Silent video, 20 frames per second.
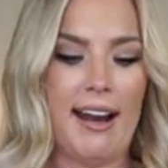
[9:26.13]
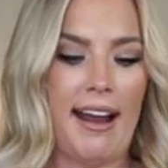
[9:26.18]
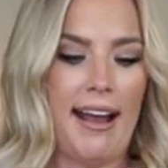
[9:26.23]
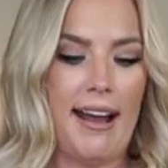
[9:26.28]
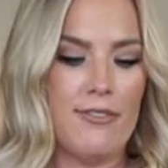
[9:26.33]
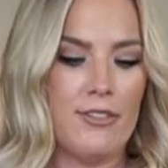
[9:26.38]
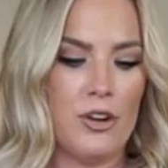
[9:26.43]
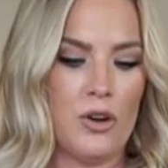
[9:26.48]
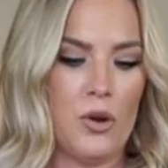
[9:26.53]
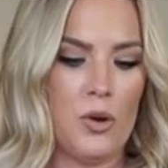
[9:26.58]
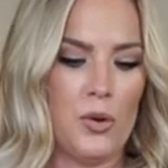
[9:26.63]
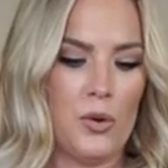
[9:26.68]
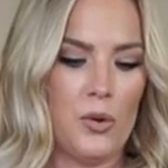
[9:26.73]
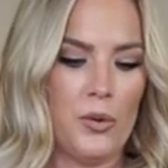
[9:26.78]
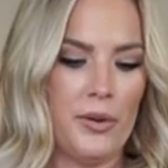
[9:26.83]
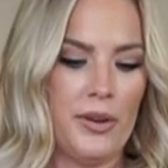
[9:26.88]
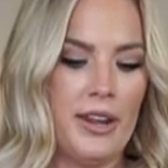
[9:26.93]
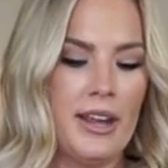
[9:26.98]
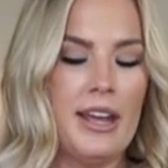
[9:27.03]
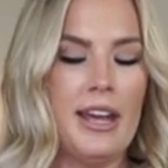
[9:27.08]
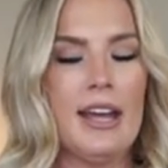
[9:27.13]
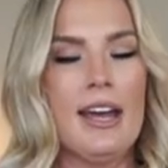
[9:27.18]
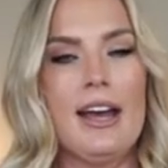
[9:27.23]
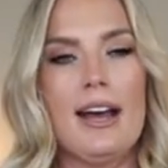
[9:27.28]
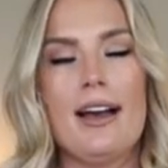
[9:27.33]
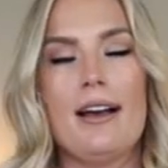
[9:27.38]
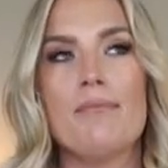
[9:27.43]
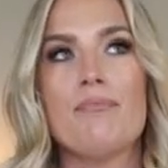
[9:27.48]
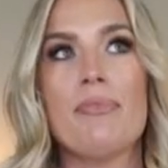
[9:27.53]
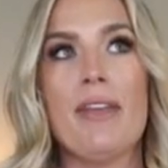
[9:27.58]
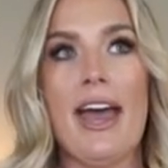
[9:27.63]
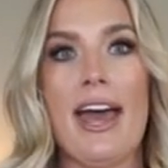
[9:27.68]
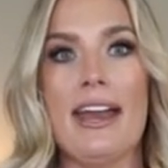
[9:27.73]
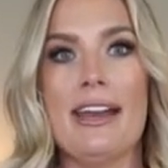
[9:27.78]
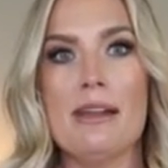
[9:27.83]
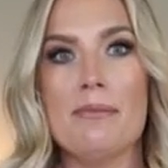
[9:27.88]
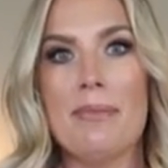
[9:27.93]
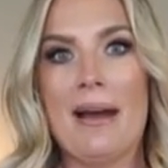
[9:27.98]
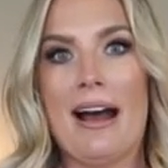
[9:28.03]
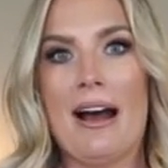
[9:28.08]
I have an old um,
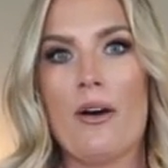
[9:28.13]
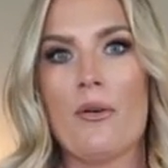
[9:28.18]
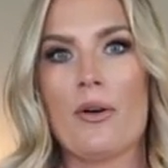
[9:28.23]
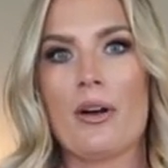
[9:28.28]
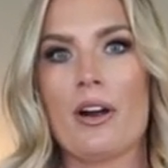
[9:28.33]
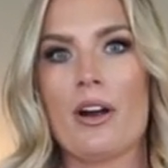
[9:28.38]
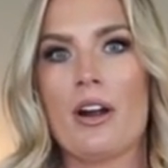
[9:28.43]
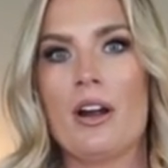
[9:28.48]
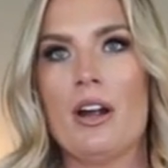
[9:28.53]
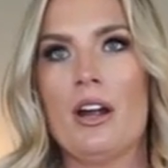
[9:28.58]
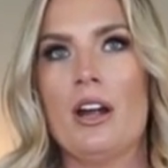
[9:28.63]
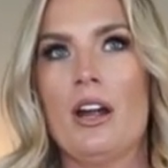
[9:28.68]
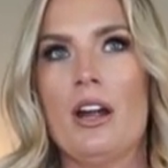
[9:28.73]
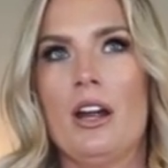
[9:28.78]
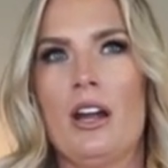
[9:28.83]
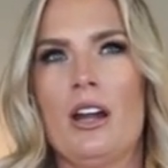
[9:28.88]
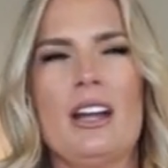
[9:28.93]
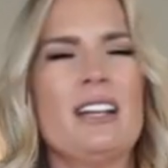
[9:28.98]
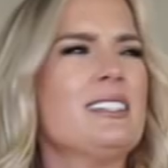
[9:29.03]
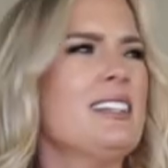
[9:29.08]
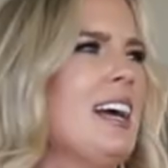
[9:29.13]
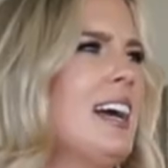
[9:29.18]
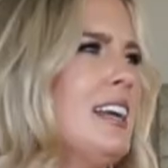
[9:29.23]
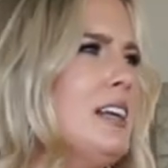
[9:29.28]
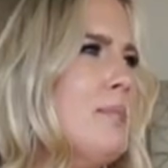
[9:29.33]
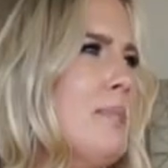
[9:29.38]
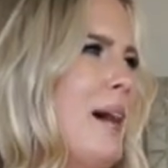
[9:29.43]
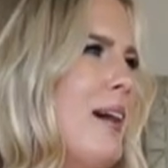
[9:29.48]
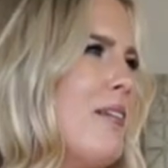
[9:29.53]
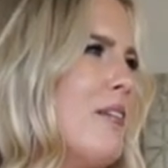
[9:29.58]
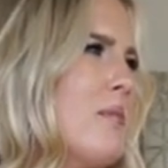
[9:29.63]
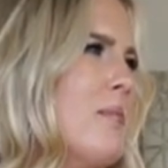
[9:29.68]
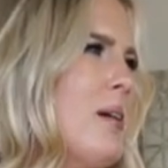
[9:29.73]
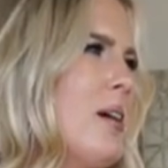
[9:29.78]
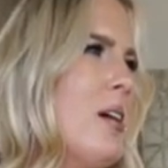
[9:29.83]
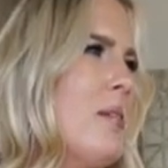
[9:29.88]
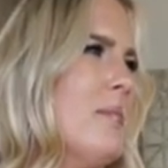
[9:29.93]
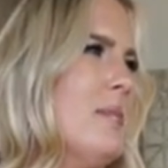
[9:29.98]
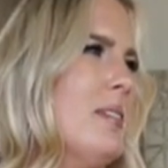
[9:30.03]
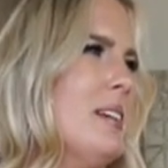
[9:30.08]
Eddie Bauer. Is it Eddie Bauer,
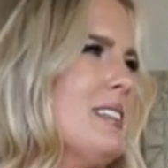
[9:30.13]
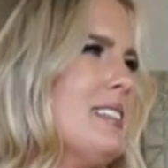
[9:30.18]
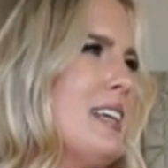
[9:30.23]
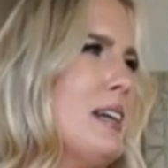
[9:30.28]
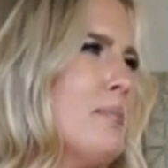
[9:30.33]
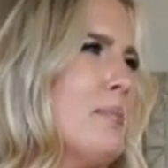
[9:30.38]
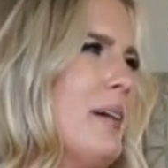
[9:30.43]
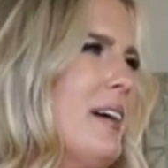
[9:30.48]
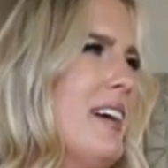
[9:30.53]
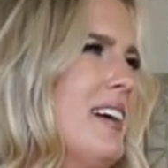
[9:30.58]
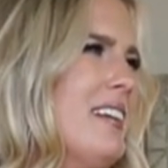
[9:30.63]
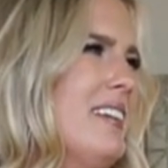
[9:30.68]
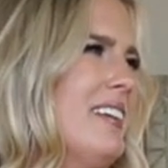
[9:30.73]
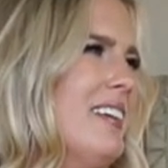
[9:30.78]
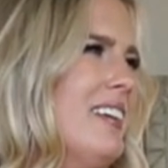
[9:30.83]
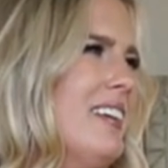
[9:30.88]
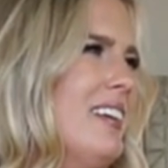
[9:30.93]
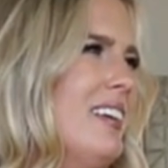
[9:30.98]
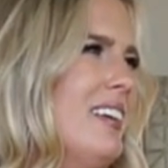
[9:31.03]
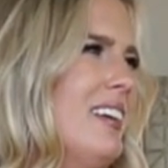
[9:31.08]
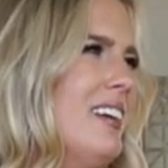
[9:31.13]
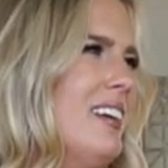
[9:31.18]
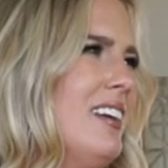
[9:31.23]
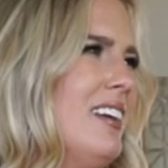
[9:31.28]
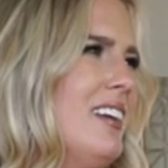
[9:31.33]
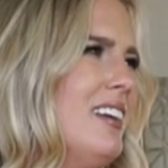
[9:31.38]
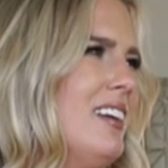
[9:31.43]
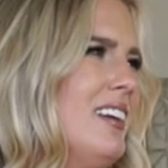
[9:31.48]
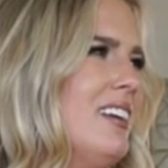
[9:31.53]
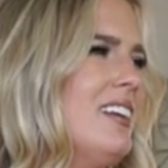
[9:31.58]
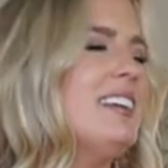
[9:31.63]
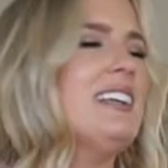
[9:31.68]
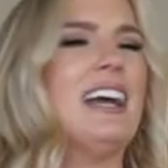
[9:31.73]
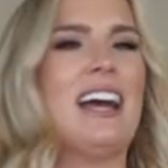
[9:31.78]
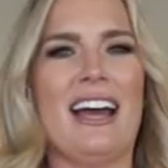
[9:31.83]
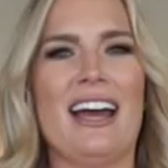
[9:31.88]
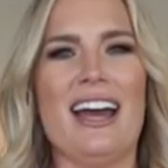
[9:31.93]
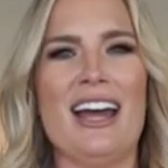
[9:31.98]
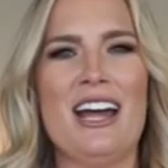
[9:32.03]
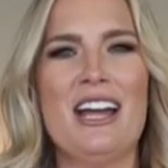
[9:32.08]
mom? Is that a brand?
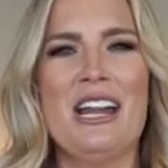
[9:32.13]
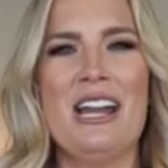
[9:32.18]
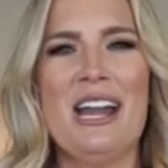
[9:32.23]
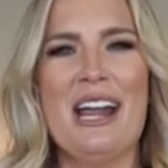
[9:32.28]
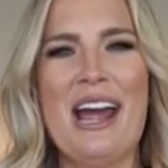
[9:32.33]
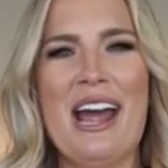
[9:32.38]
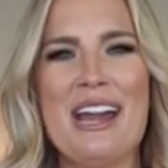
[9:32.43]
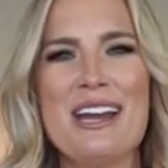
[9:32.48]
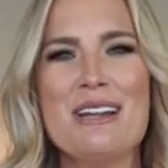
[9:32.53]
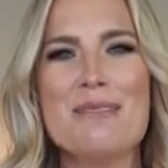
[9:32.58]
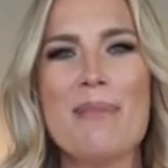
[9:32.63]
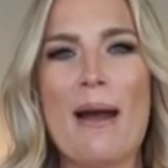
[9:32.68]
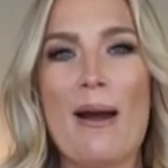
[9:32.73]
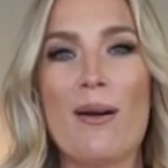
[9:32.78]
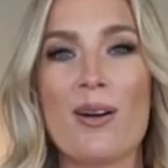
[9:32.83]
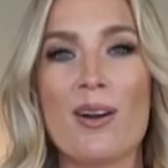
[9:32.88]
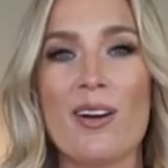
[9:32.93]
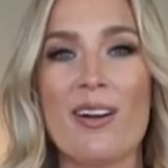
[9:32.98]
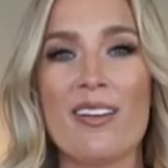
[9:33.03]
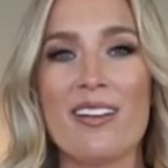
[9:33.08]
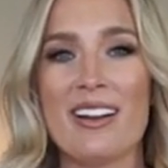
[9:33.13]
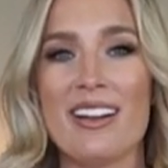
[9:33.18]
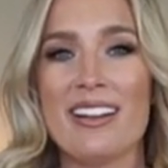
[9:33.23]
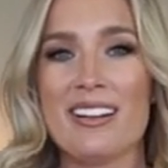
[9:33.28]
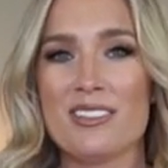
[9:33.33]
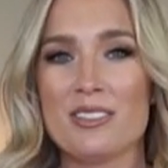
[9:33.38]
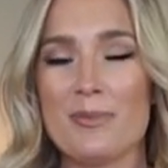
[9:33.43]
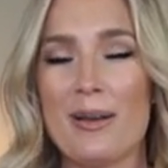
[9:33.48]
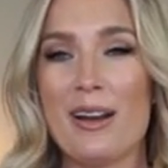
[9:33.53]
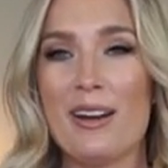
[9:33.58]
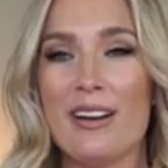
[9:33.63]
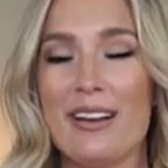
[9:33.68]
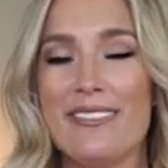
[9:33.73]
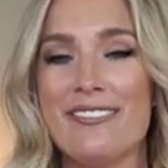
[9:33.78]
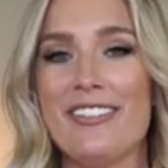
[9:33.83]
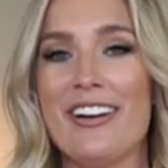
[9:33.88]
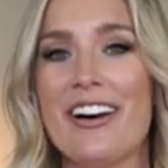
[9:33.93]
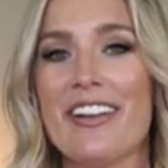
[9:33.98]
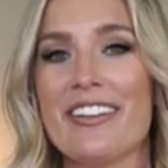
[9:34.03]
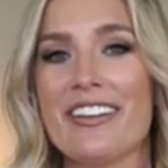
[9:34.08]
Yeah, Eddie Bauer cardigan, that was my
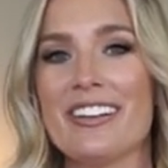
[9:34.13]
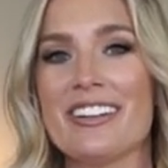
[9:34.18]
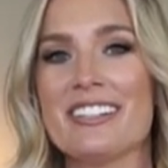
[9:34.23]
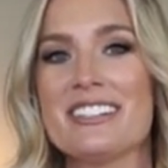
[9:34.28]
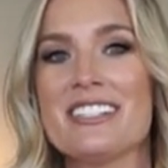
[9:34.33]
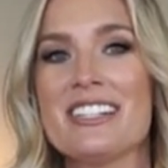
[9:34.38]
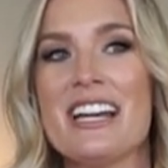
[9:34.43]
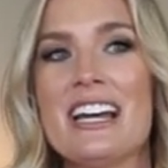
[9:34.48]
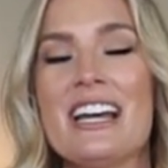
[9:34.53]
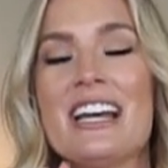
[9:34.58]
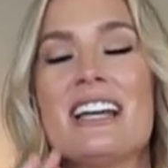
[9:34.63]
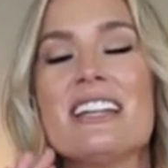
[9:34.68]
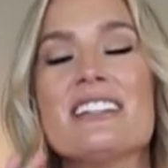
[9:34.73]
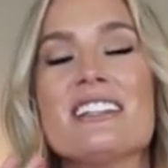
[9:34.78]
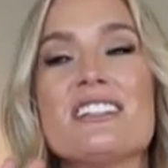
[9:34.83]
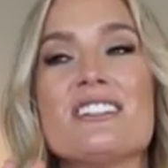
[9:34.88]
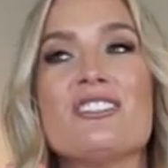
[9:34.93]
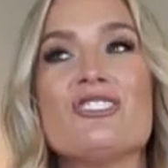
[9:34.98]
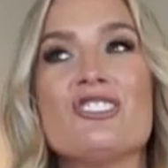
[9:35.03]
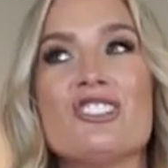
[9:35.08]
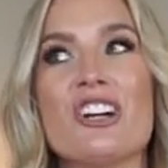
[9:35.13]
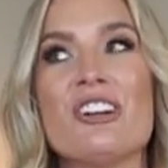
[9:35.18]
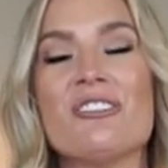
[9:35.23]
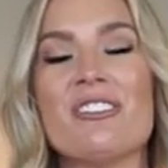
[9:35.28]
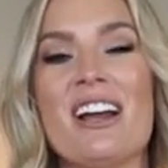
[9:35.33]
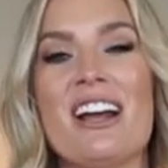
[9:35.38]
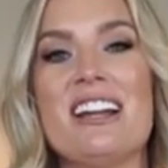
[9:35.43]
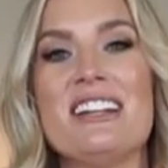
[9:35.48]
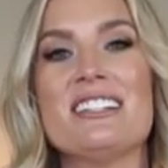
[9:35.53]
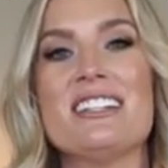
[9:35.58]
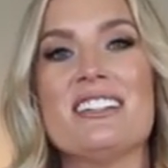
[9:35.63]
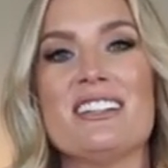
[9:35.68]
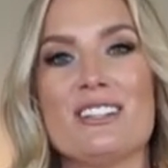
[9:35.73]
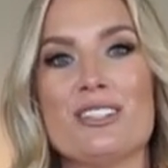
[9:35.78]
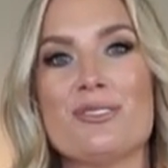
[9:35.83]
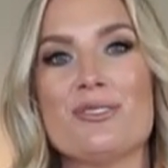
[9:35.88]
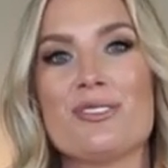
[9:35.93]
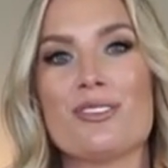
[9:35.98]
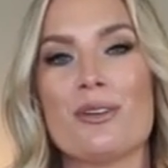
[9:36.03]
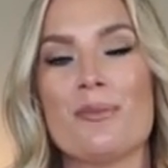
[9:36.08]
grandfather's. That is so nice, and
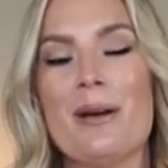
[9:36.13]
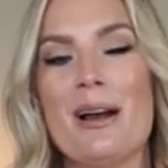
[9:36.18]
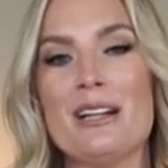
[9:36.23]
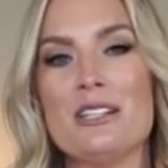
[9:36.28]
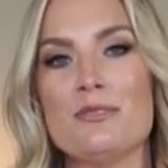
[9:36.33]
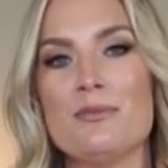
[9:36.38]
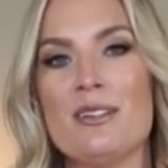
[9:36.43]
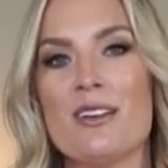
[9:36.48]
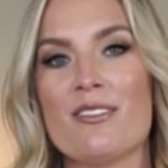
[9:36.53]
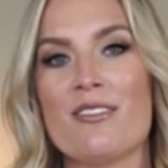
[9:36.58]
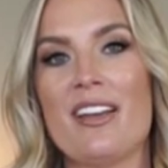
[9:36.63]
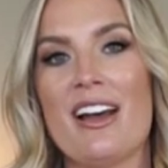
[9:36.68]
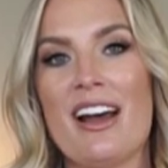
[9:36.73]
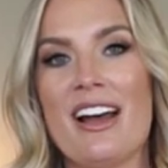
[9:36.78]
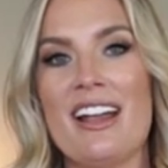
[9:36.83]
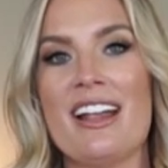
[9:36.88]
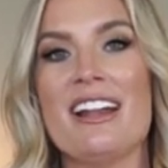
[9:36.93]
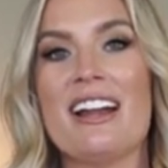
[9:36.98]
this one reminds me of that.